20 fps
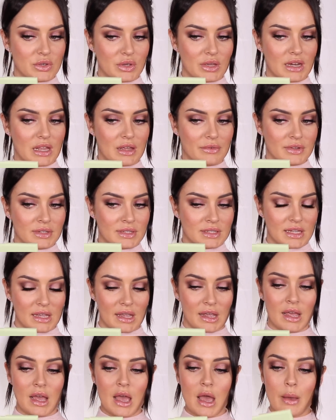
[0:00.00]
You can even
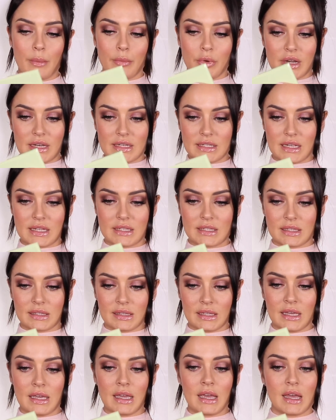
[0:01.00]
see pretty
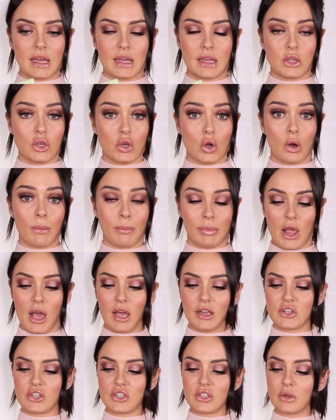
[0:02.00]
decently your
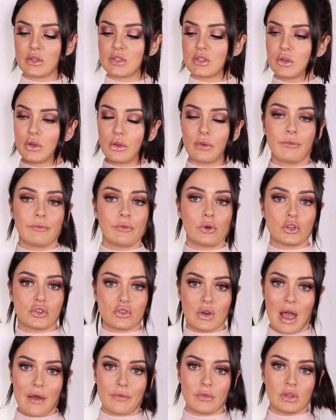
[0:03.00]
blush, so it's good for
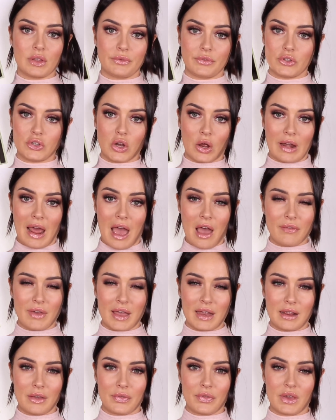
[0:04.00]
travel if you don't have
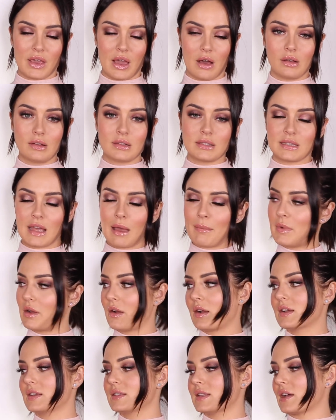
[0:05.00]
anything else. That
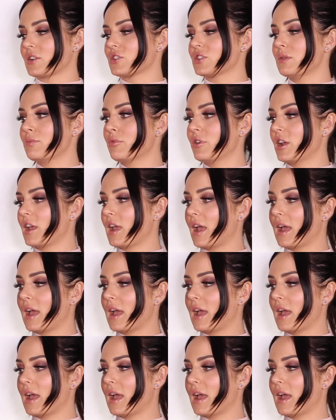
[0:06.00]
mirror is actually pretty